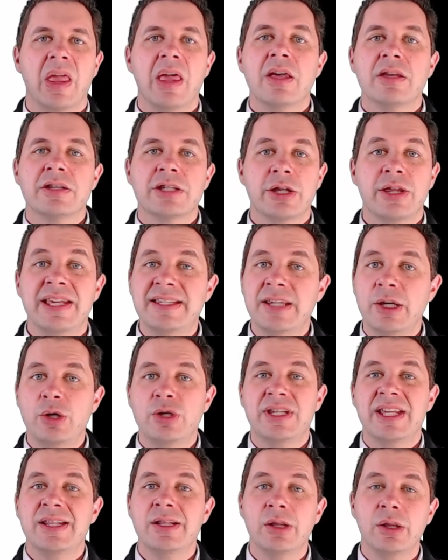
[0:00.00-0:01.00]
So these are
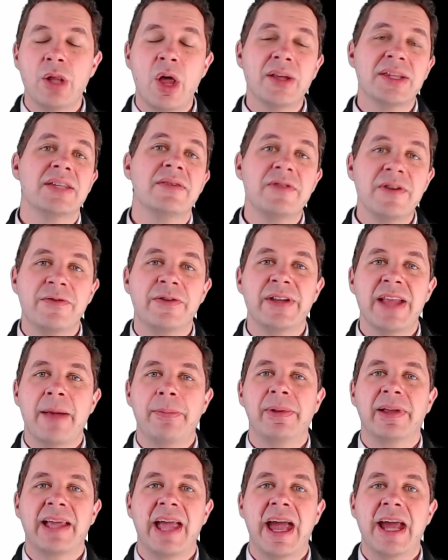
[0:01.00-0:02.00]
used in lots of different
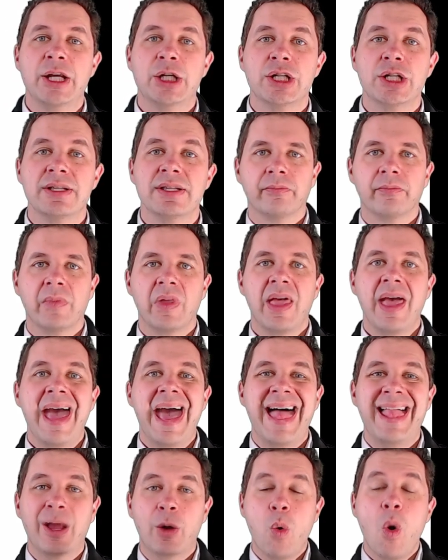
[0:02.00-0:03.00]
applications
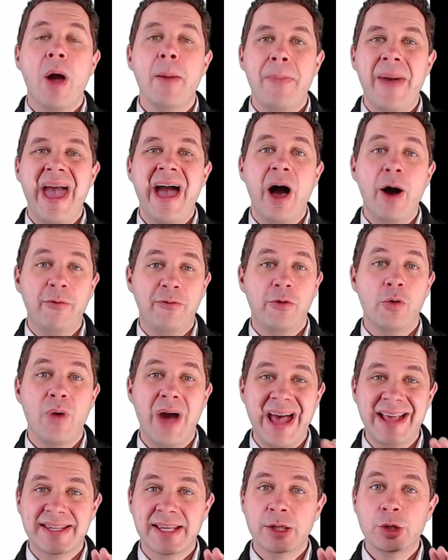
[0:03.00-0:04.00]
and are quite powerful
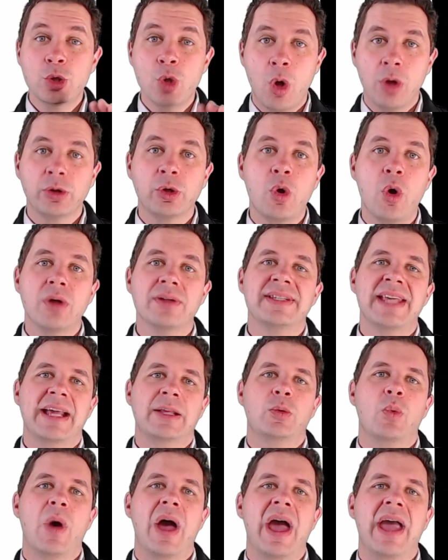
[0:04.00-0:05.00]
as a
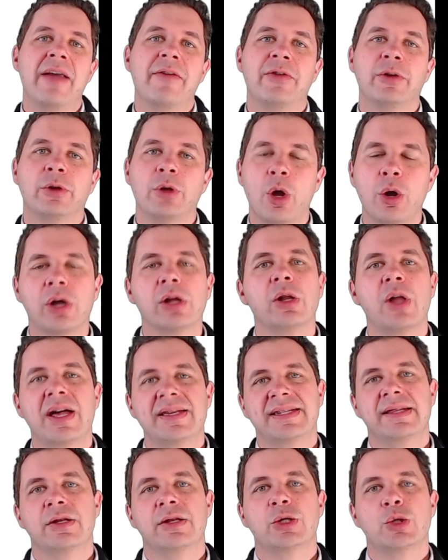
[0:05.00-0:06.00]
non-contact way for
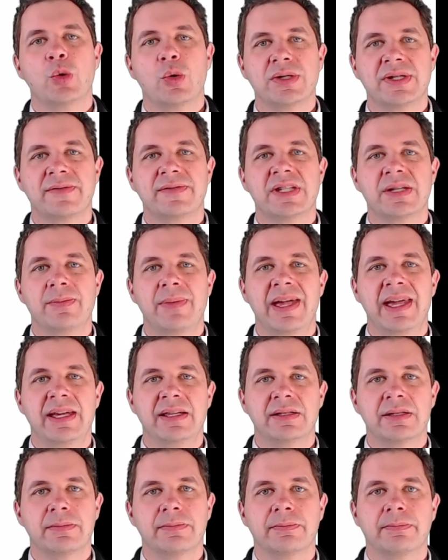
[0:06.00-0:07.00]
localizing the source of some heat.